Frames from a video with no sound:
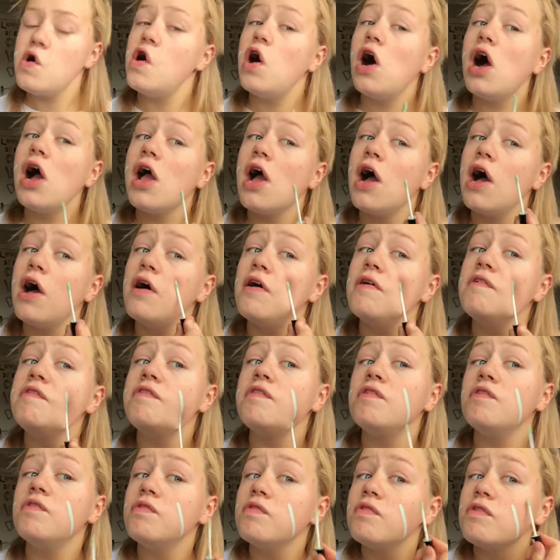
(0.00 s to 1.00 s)
I
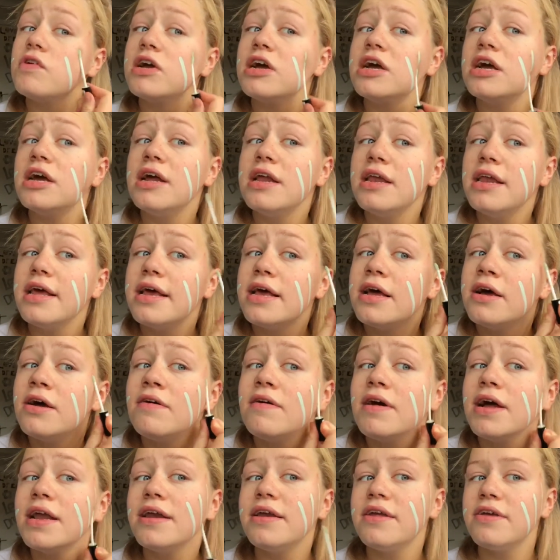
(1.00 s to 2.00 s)
have really
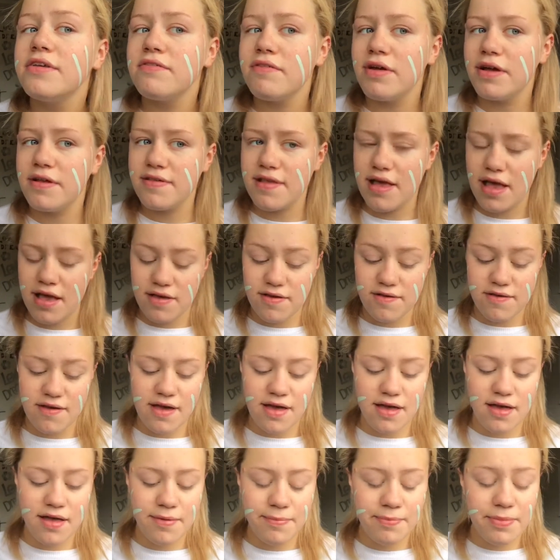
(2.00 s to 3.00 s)
horrendous
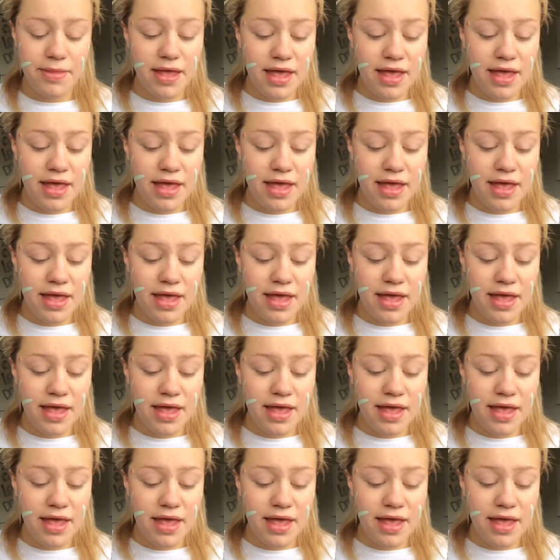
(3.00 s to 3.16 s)
rosacea